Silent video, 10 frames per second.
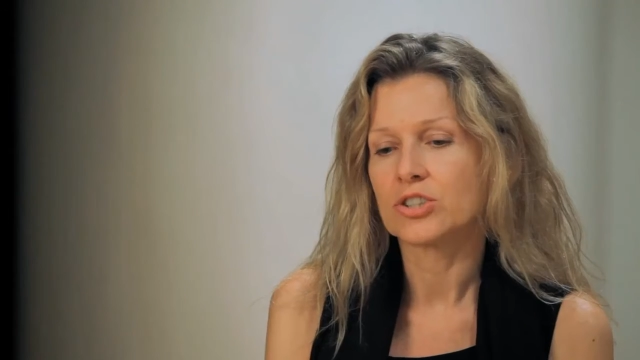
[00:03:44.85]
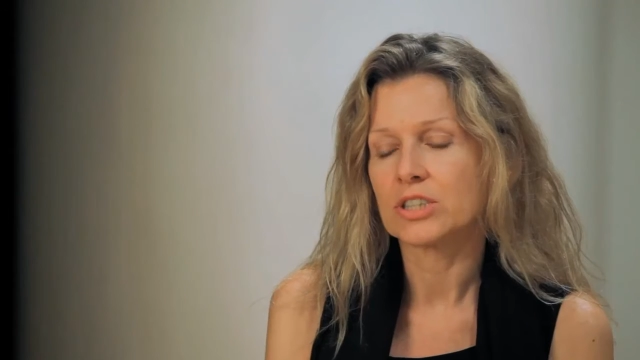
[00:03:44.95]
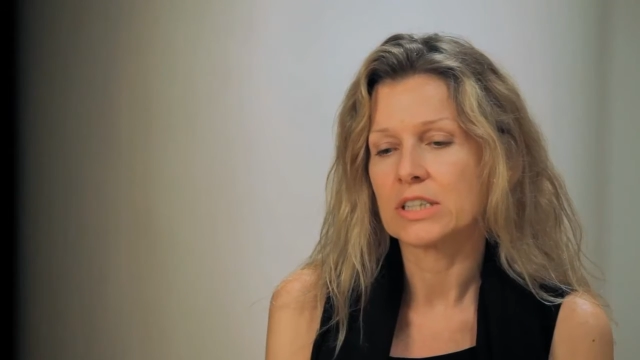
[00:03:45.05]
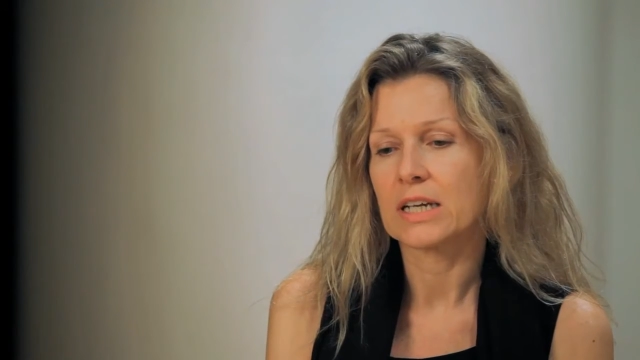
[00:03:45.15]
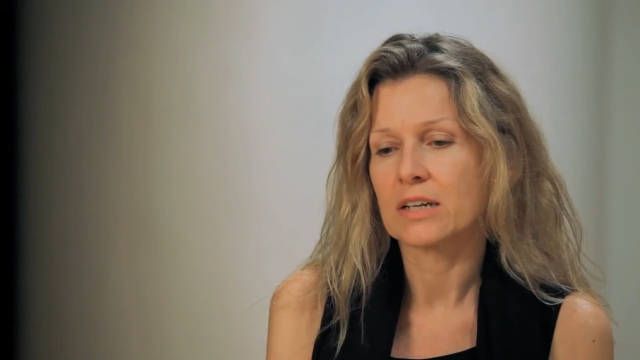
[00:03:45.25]

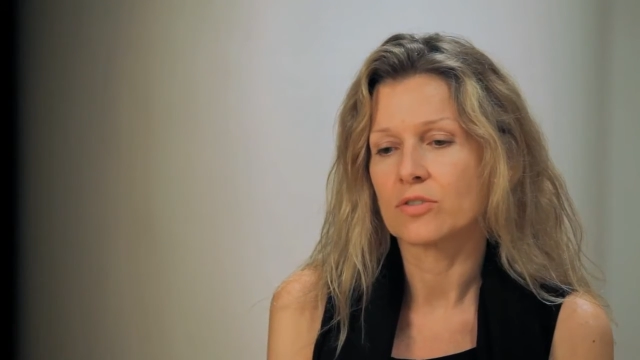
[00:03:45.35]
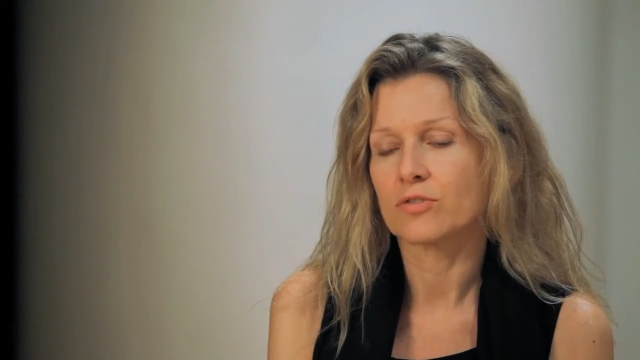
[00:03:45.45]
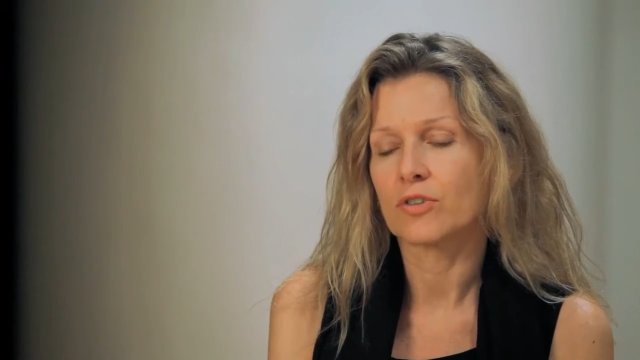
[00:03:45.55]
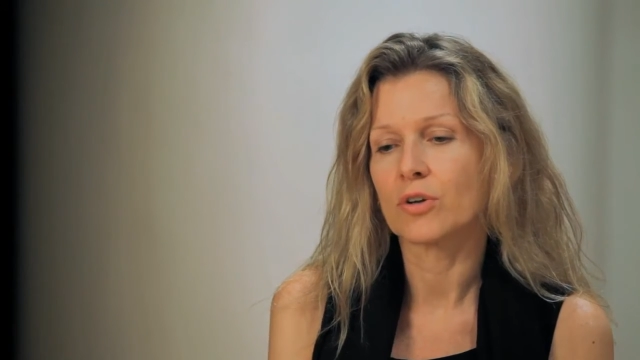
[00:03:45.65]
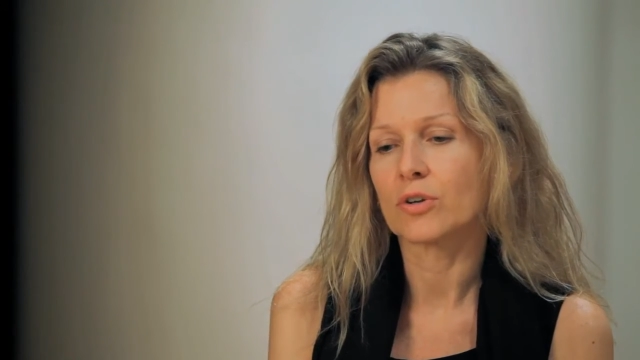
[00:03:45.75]
She has
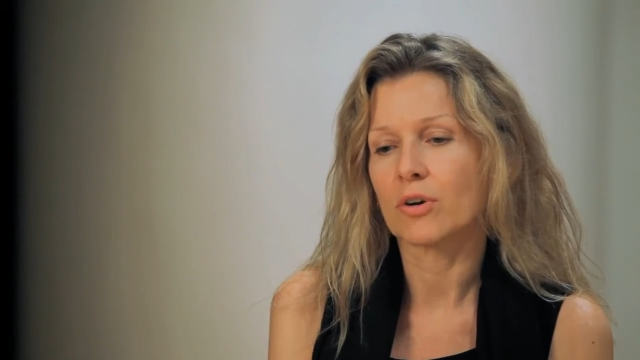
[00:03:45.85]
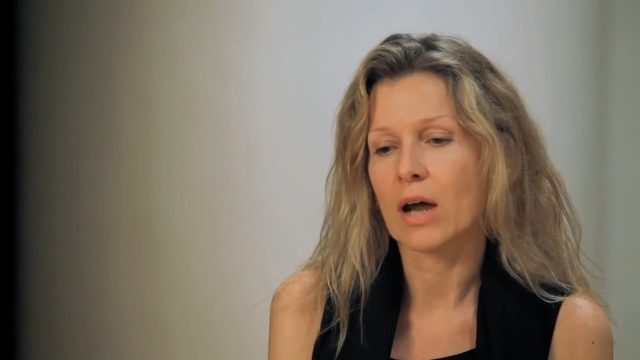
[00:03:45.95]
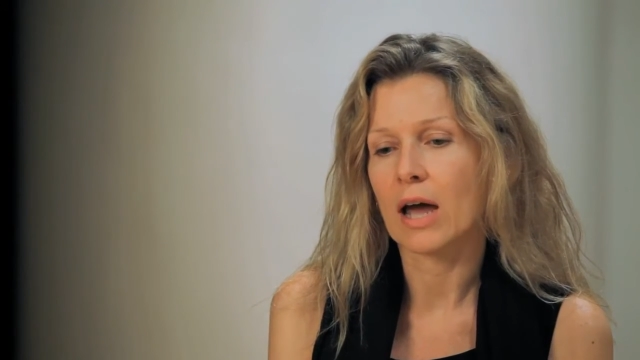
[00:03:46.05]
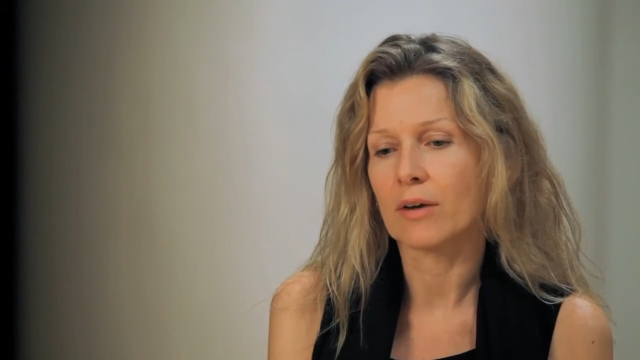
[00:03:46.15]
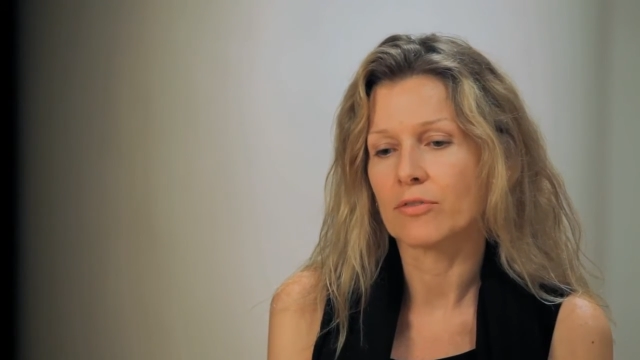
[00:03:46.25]

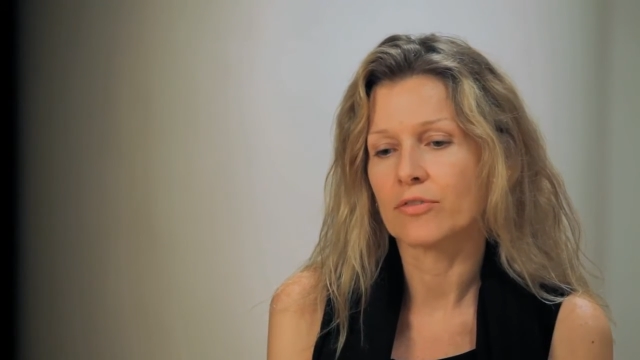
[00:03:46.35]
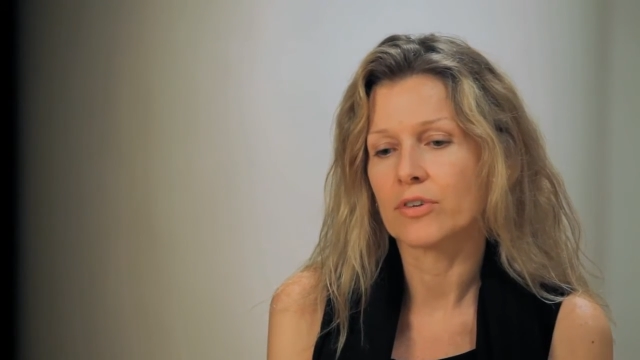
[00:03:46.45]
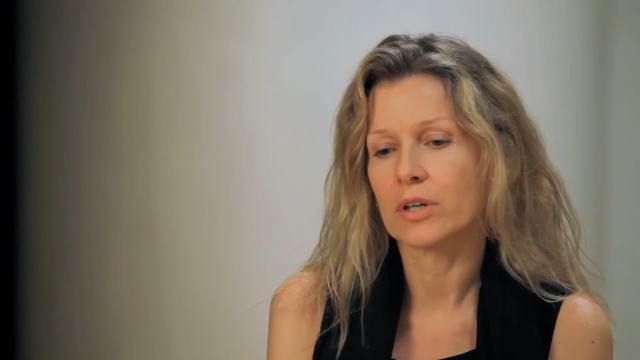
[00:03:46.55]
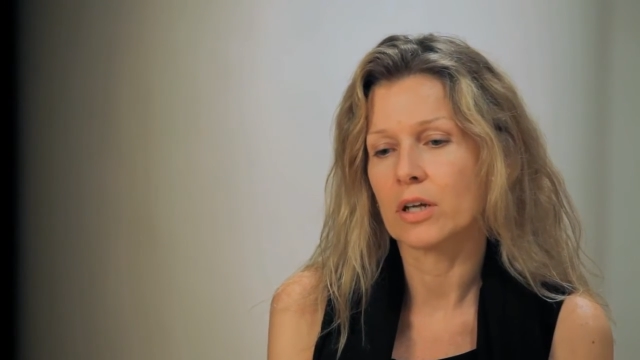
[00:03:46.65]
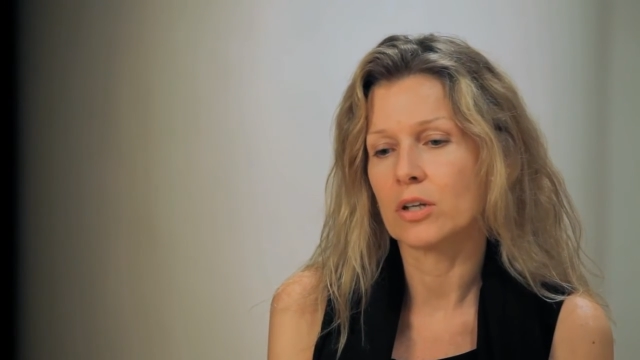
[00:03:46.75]
photographed
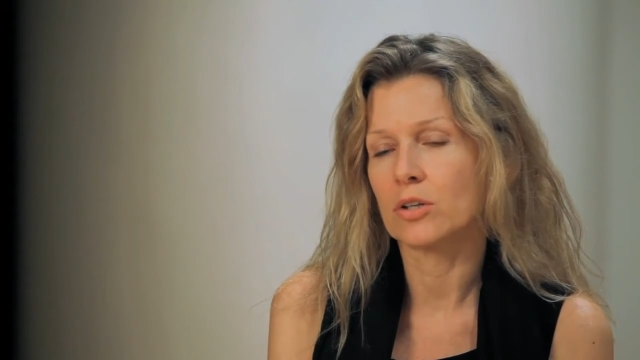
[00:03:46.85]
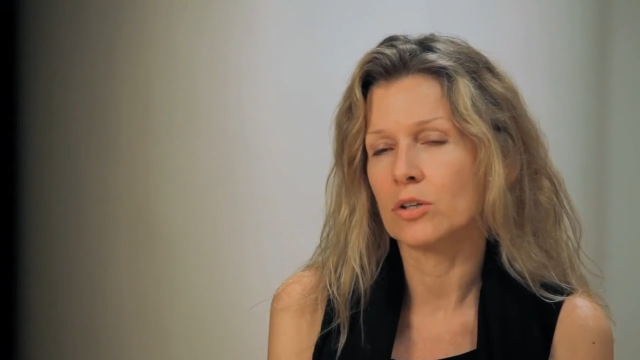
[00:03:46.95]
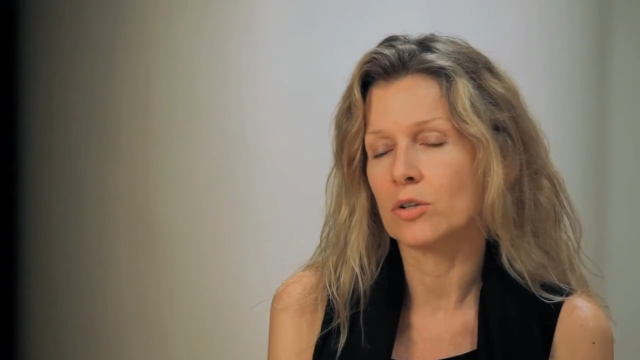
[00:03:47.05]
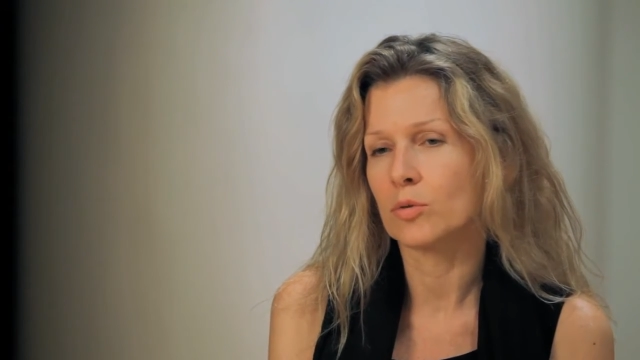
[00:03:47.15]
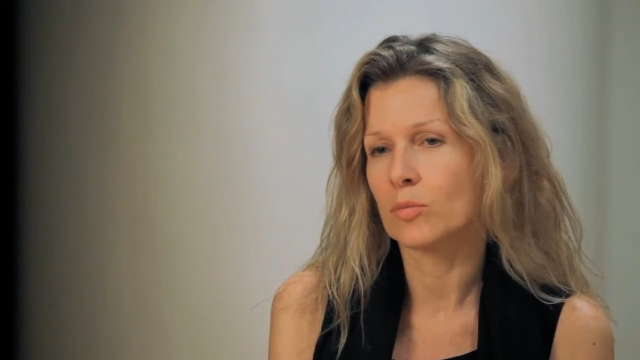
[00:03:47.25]

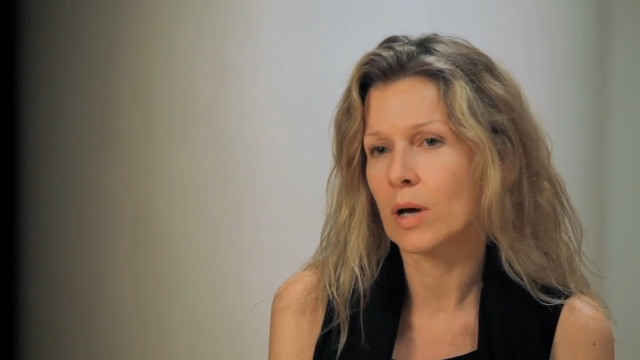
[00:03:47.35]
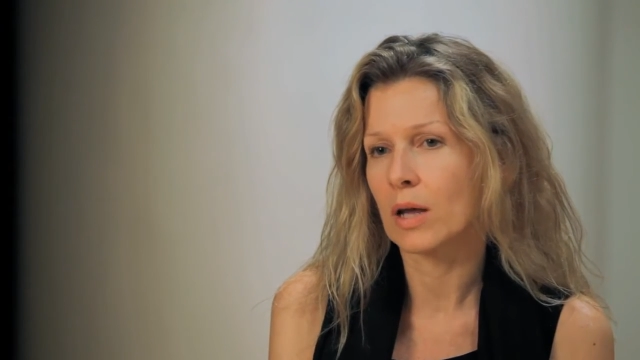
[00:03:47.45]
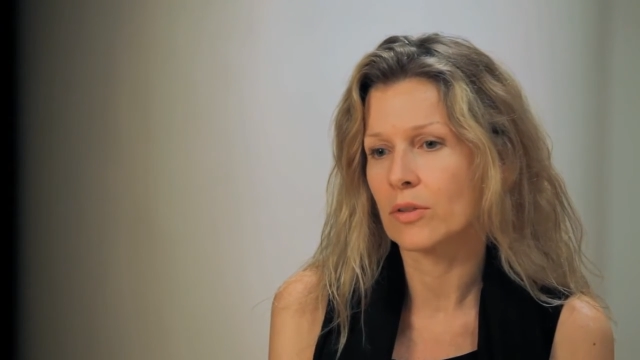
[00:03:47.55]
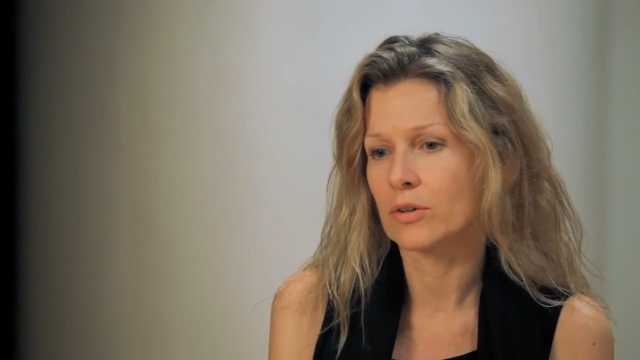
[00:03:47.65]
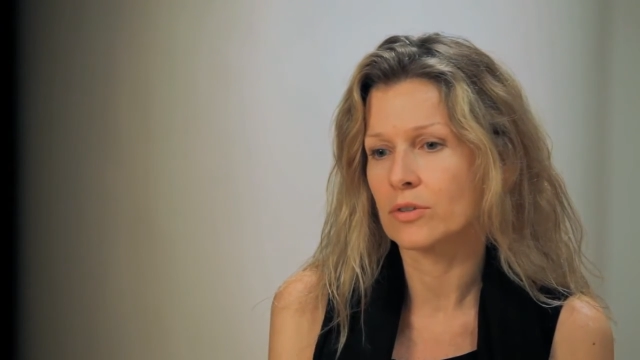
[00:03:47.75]
new
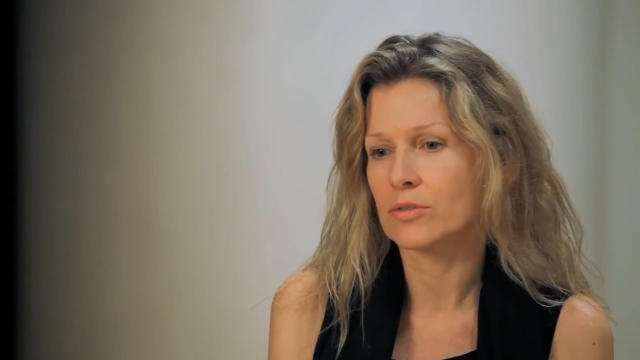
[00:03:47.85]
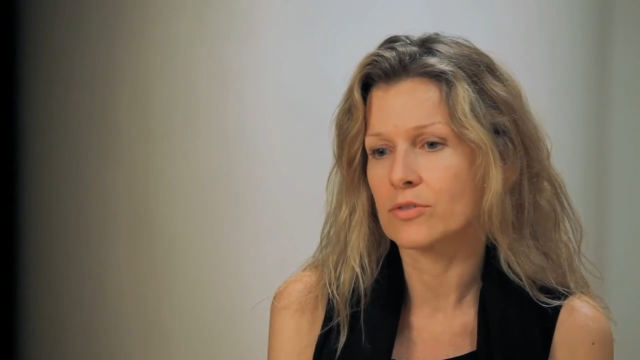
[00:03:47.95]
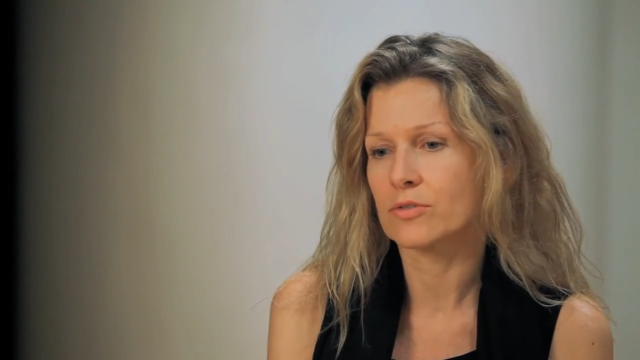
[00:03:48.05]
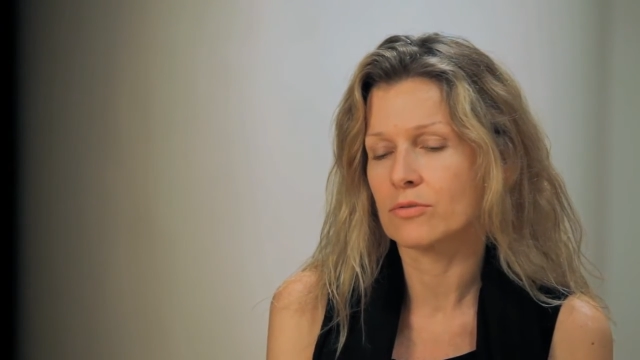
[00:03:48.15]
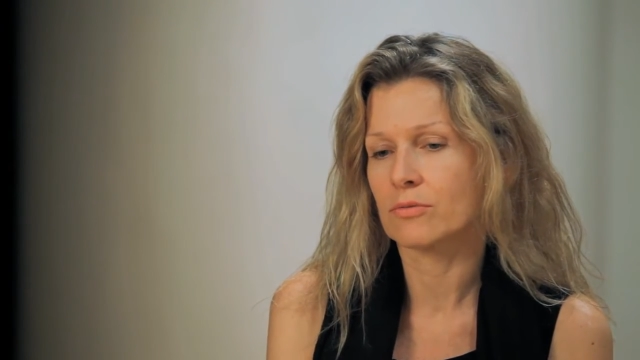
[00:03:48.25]

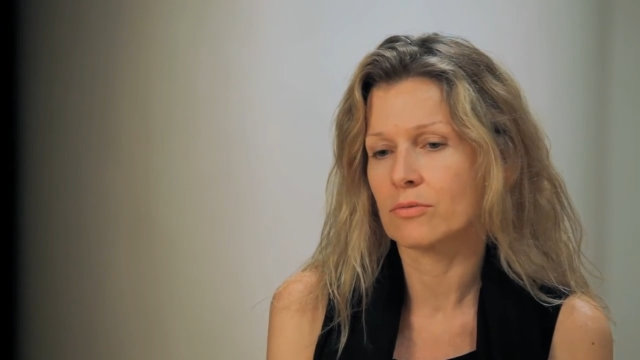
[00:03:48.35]
mothers